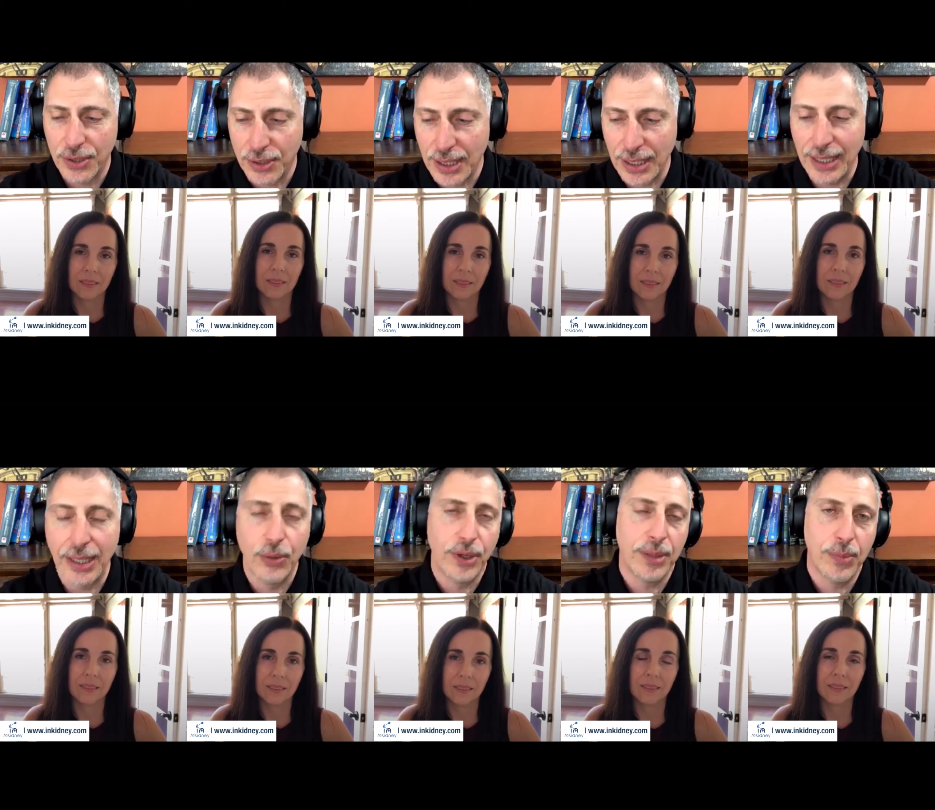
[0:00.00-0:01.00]
Speaker 1: So
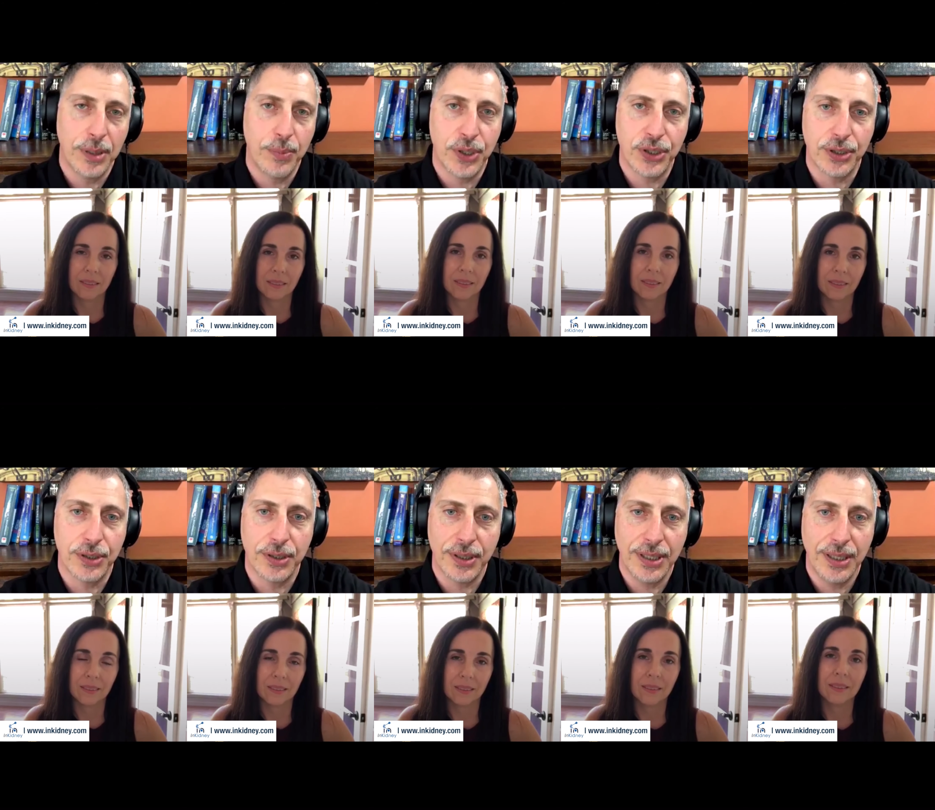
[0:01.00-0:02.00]
certainly lowering blood
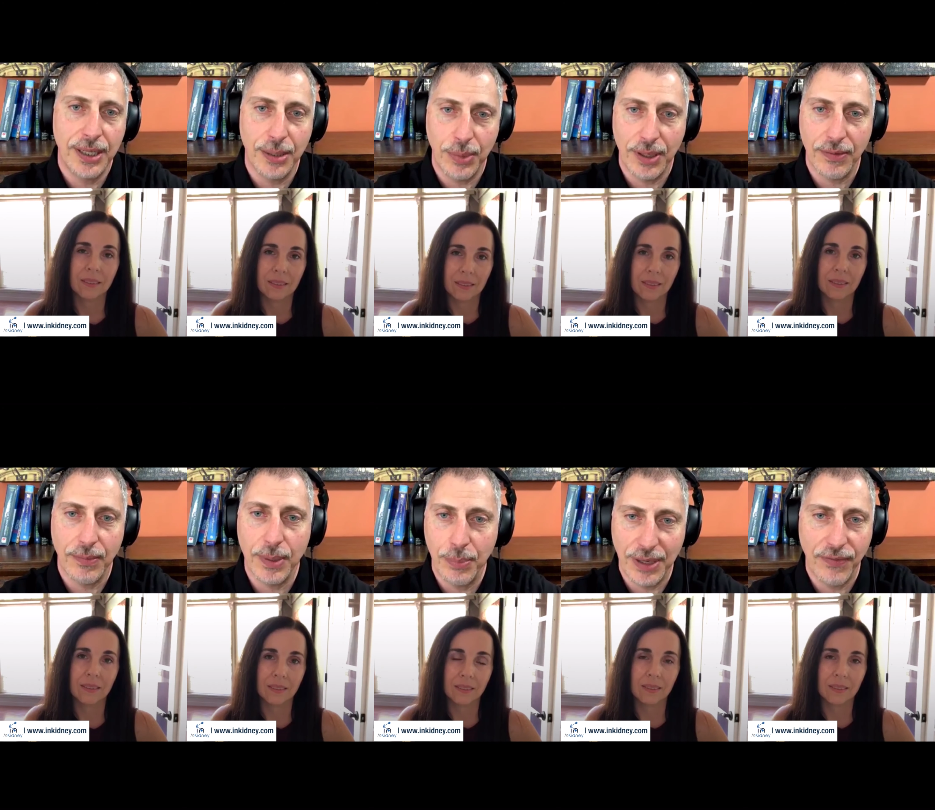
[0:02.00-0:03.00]
pressure can
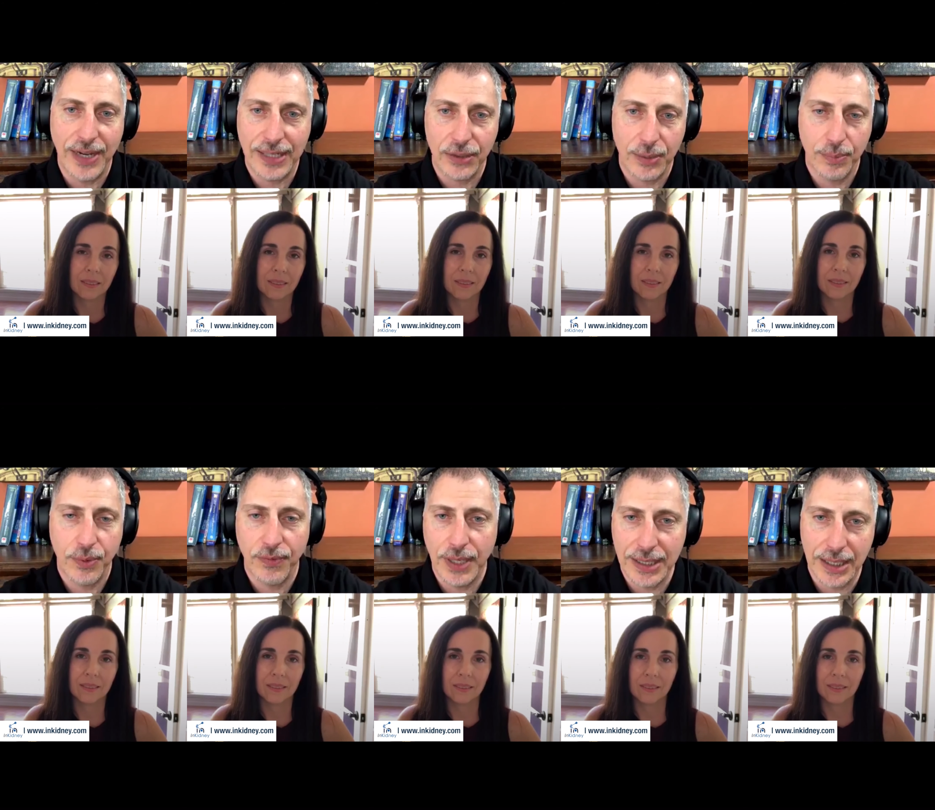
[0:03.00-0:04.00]
be a, a big
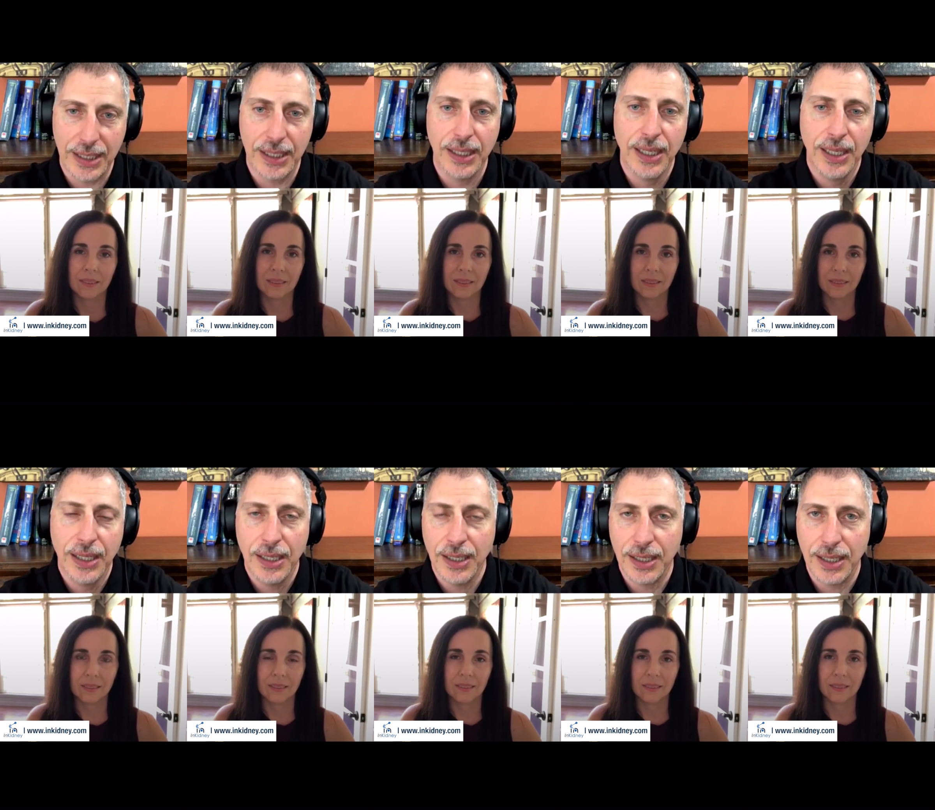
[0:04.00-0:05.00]
factor in preventing
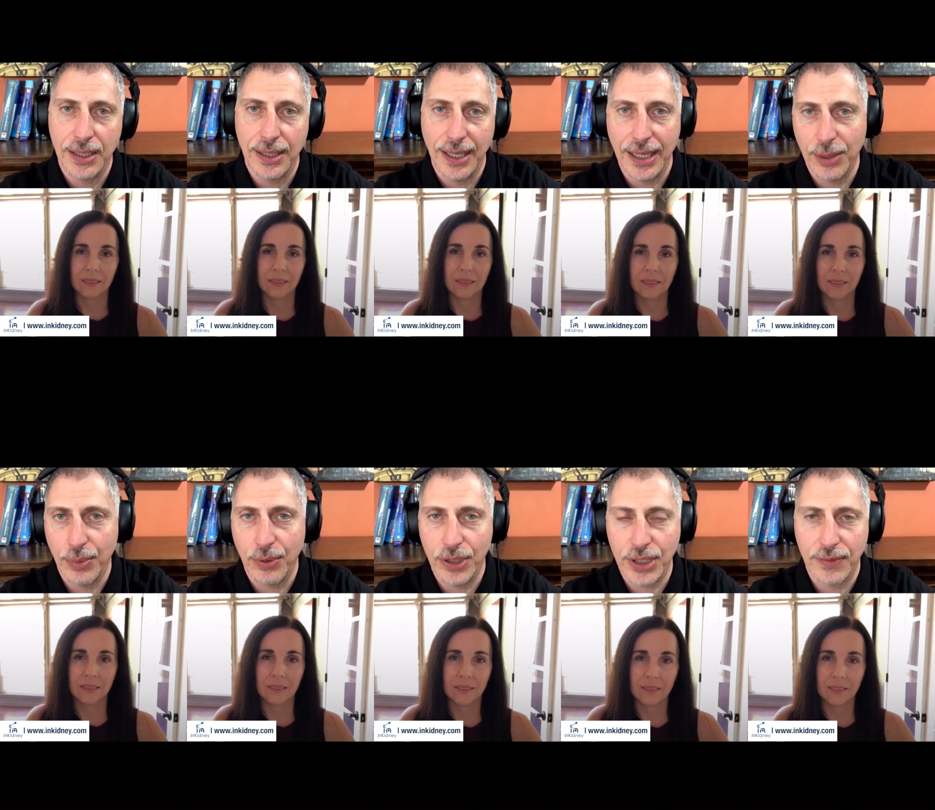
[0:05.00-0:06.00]
and, and,
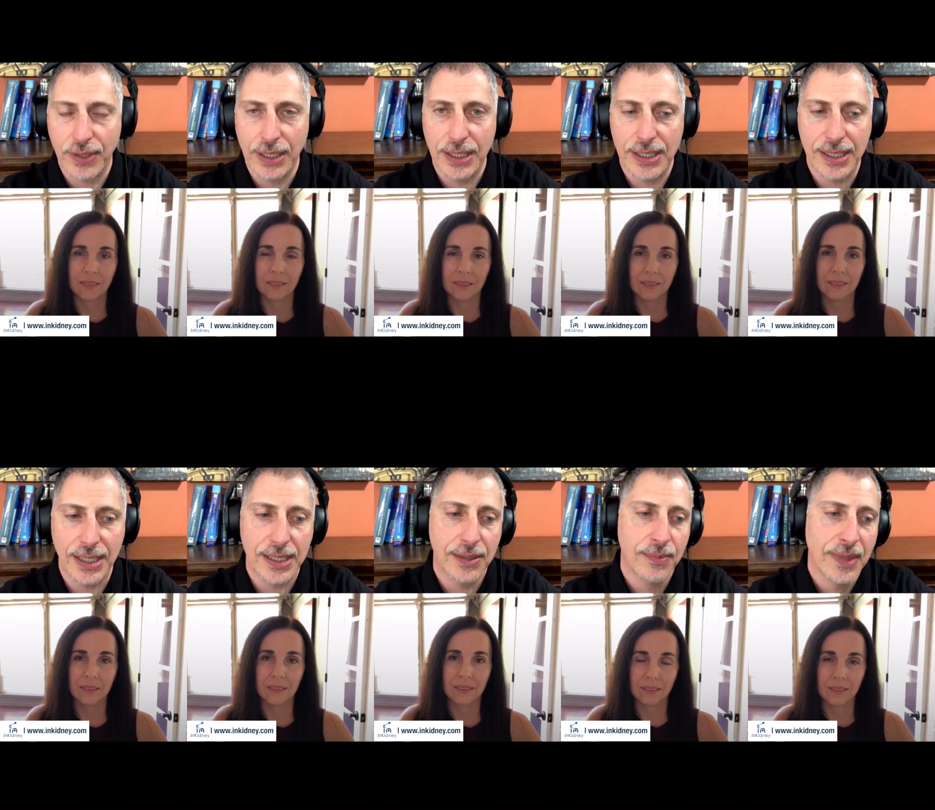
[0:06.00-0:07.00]
delaying the progression of kidney
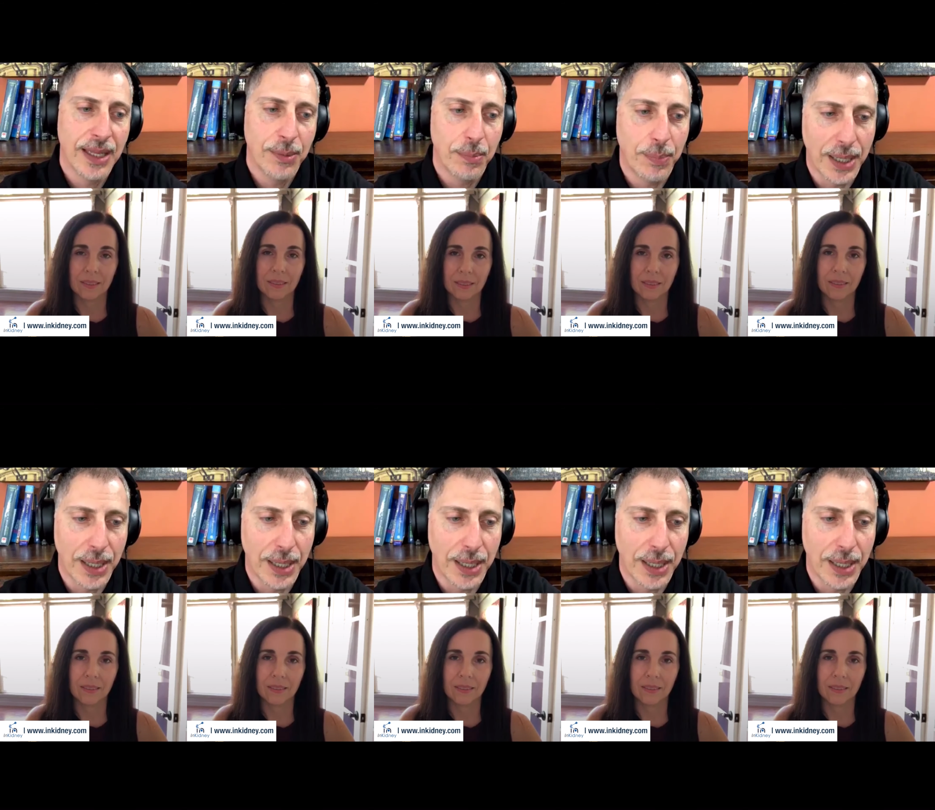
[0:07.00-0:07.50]
disease.